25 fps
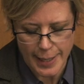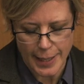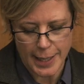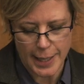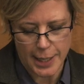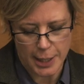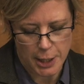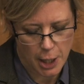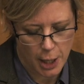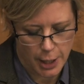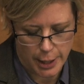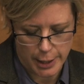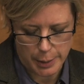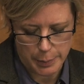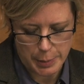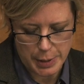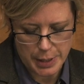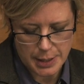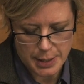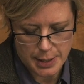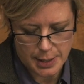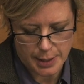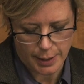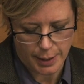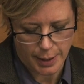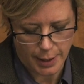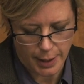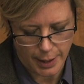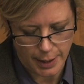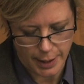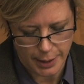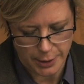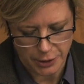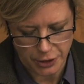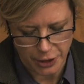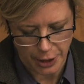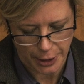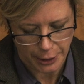any economist,
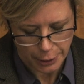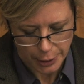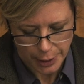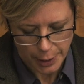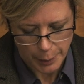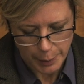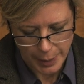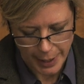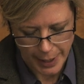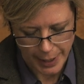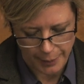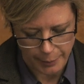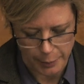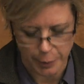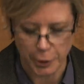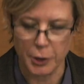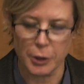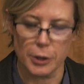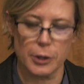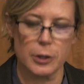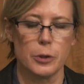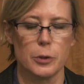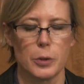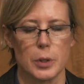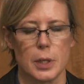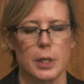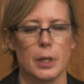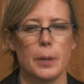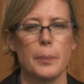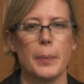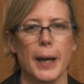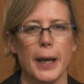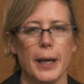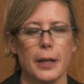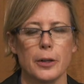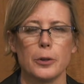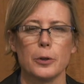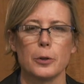generally we have the good news and the
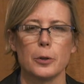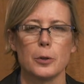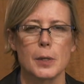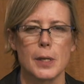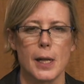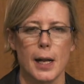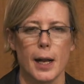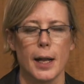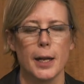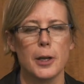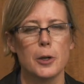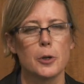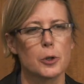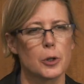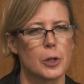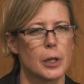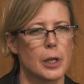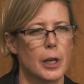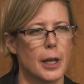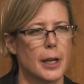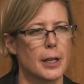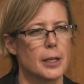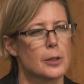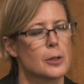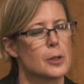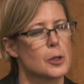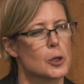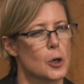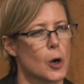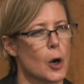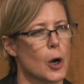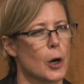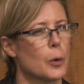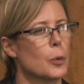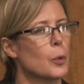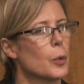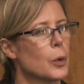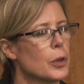bad news. And I usually like to
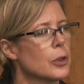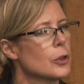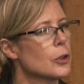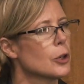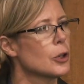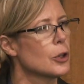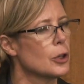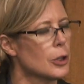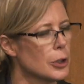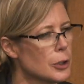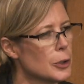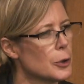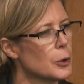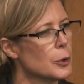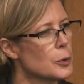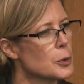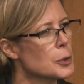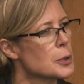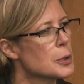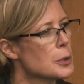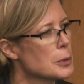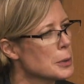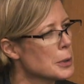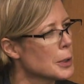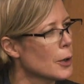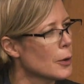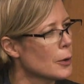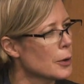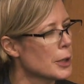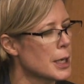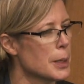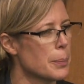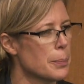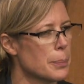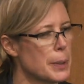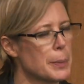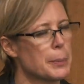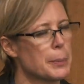start with the good news, keep